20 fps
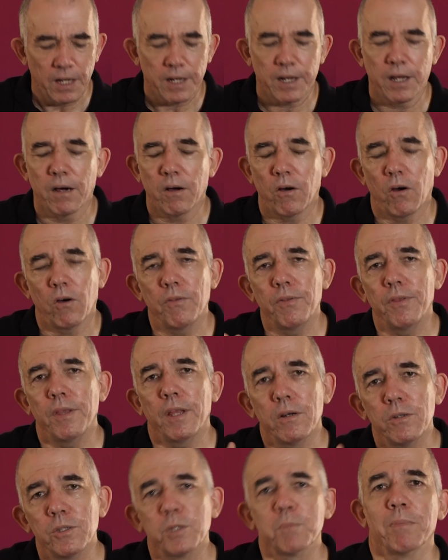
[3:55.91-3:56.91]
Now on
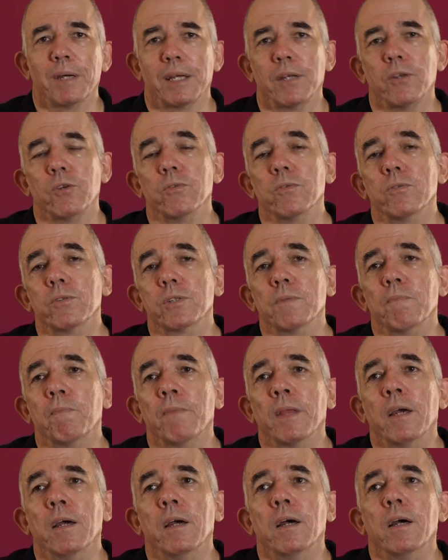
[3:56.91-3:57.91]
those menus,
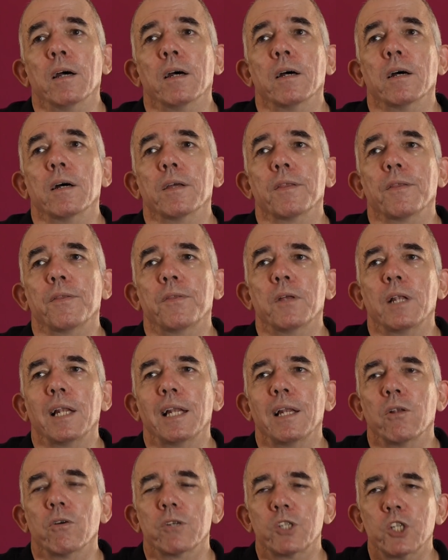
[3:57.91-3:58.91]
the
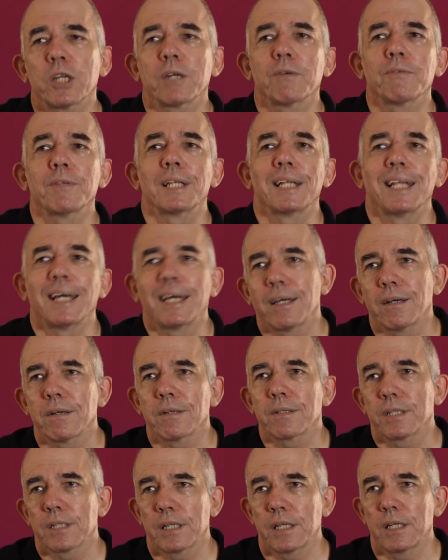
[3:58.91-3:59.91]
logic of the
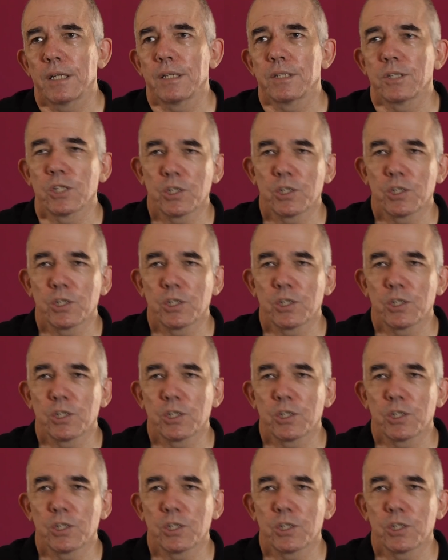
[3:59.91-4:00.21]
layout is